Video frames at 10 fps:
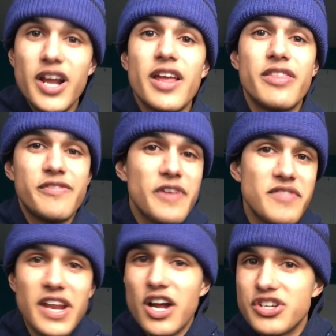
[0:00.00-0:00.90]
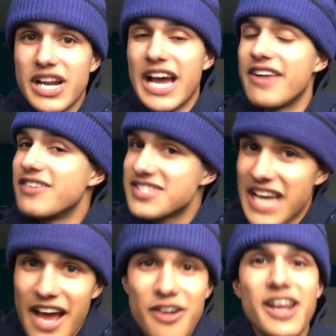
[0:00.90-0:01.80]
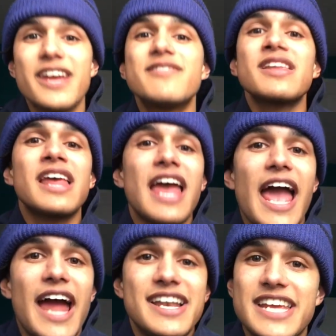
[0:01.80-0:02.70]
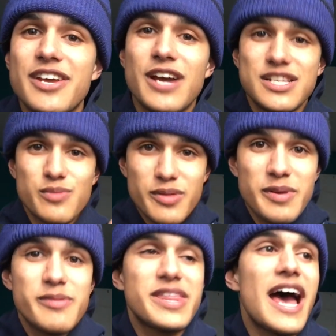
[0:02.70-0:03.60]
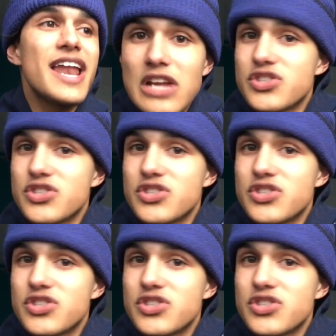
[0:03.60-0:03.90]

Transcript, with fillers: the 1500 I have on Saturday and take you guys with me with that.